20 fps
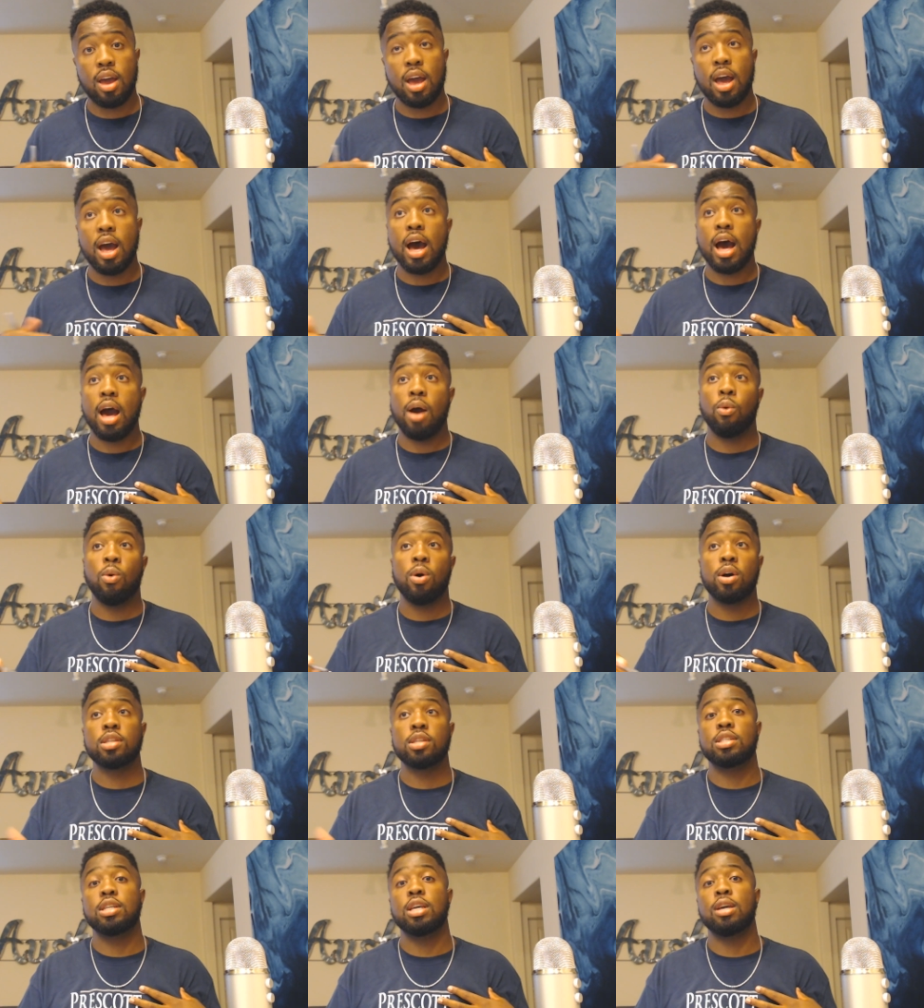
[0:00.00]
I want
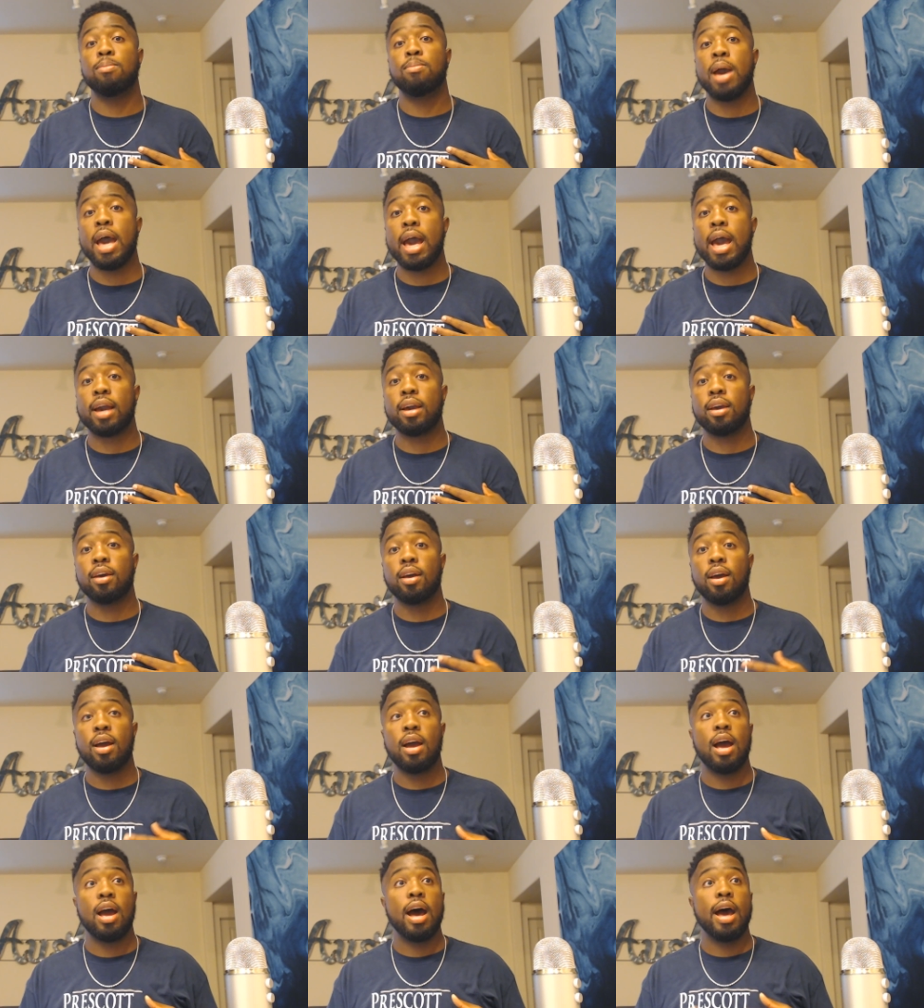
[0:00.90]
Zeke back.
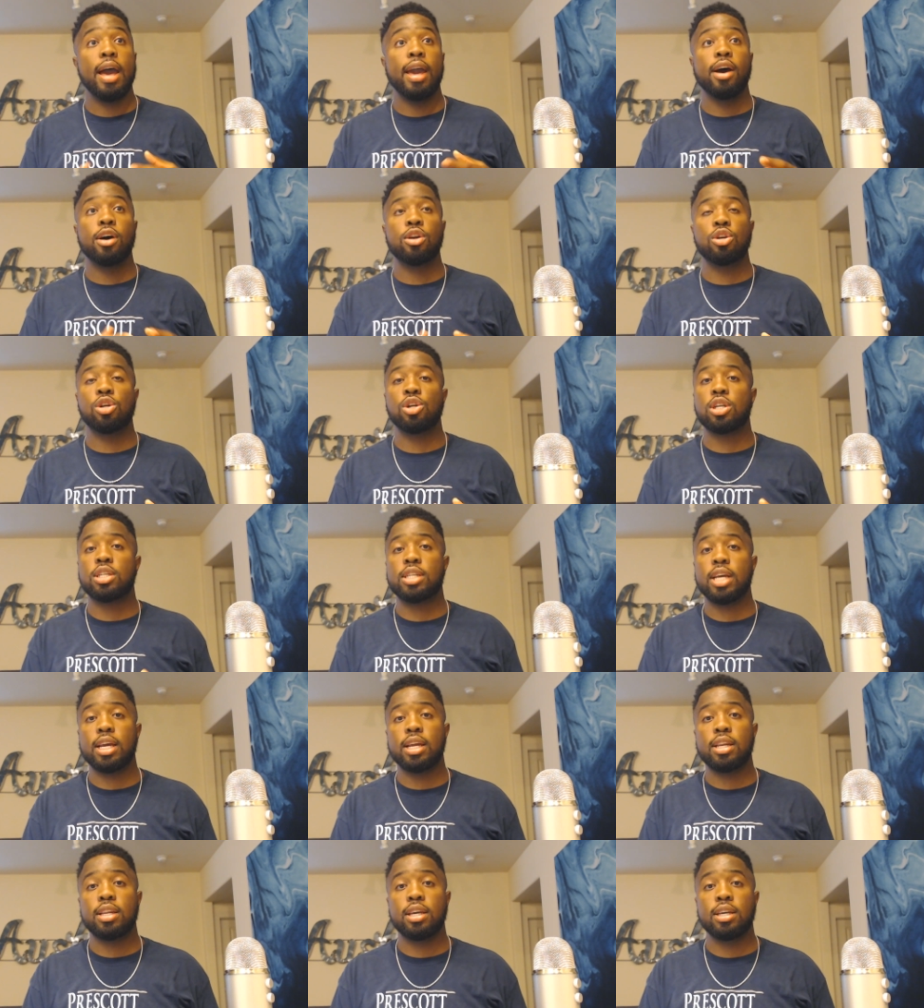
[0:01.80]
I
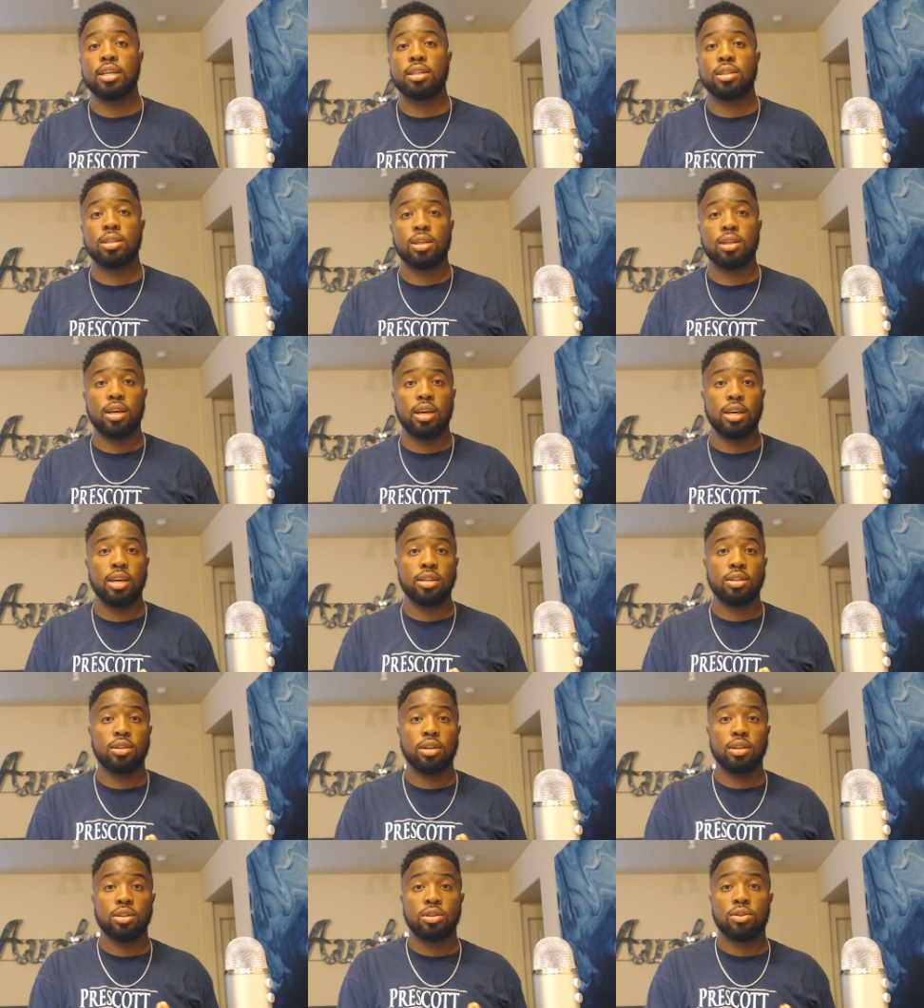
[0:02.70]
understand
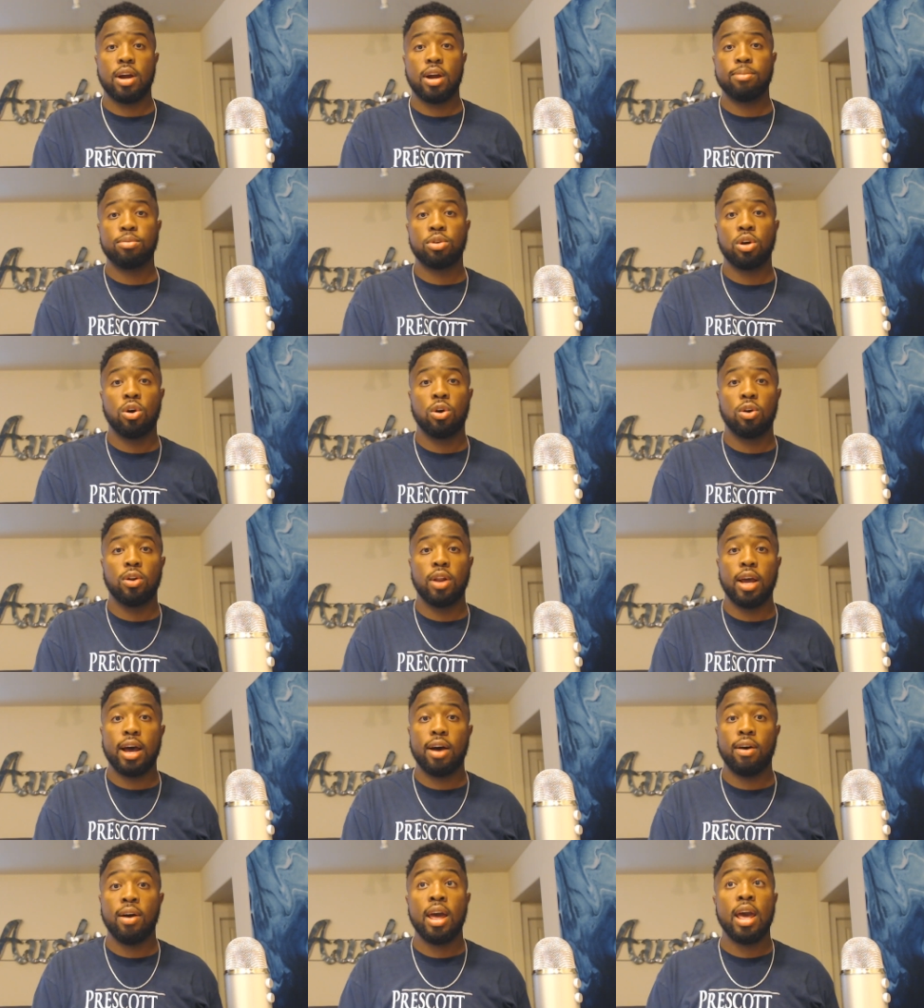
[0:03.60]
his gripe to hold
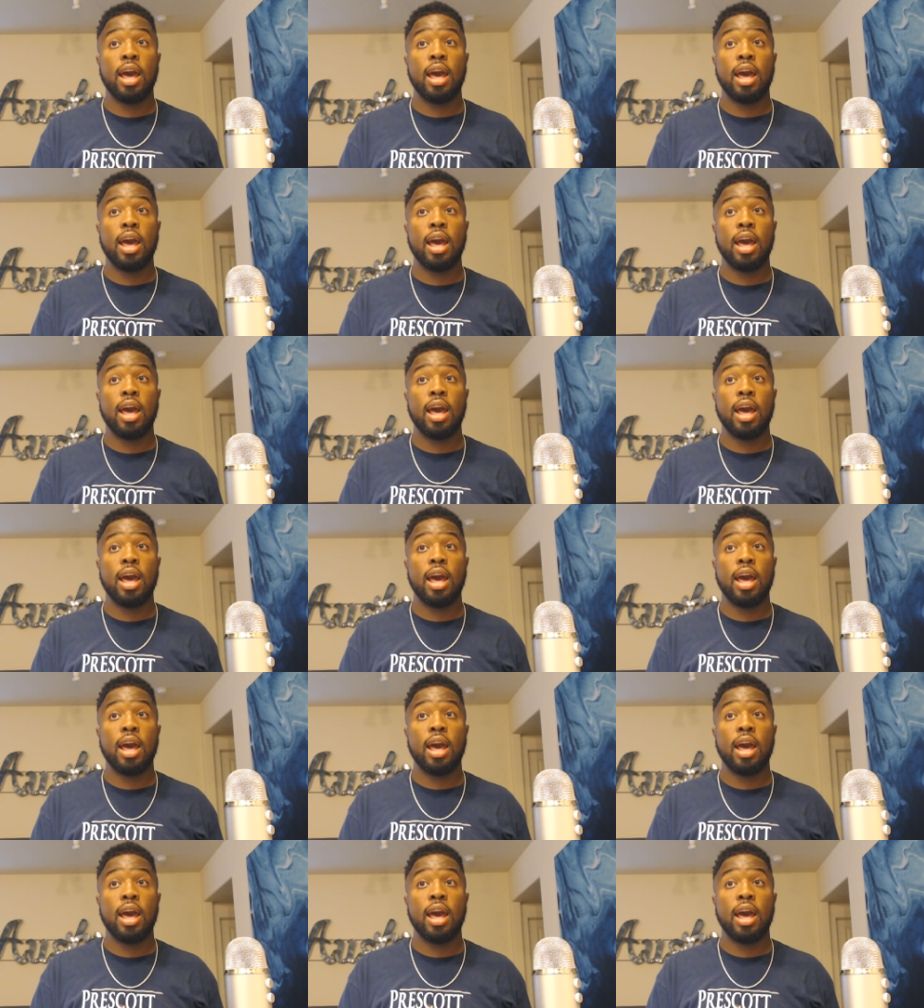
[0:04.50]
out.